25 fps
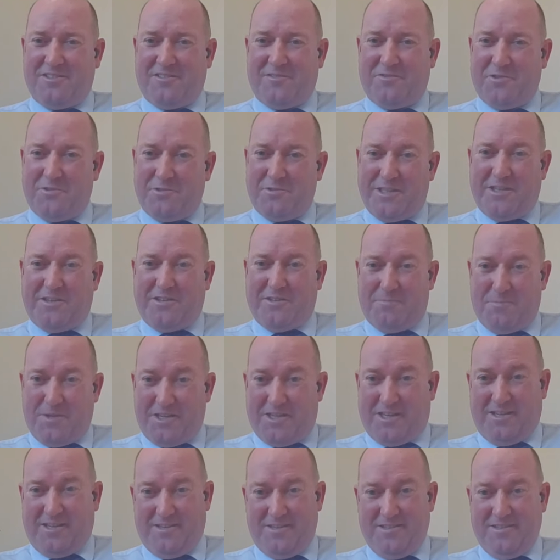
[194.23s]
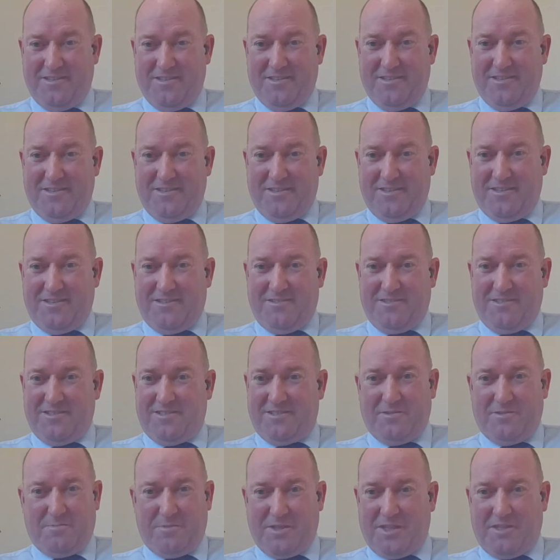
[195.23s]
if you're out of money, you know, you
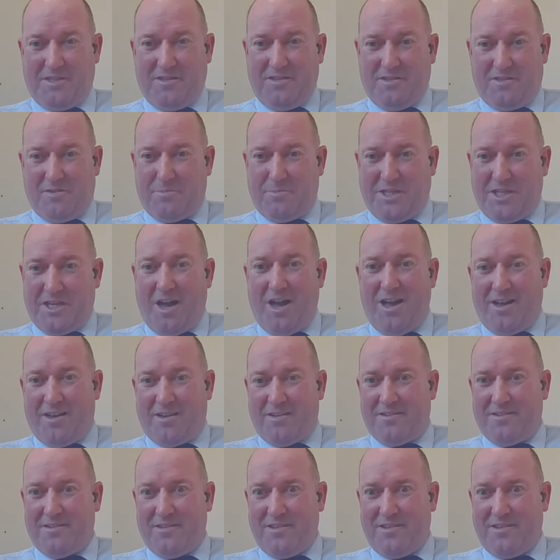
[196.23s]
could be you could be gone.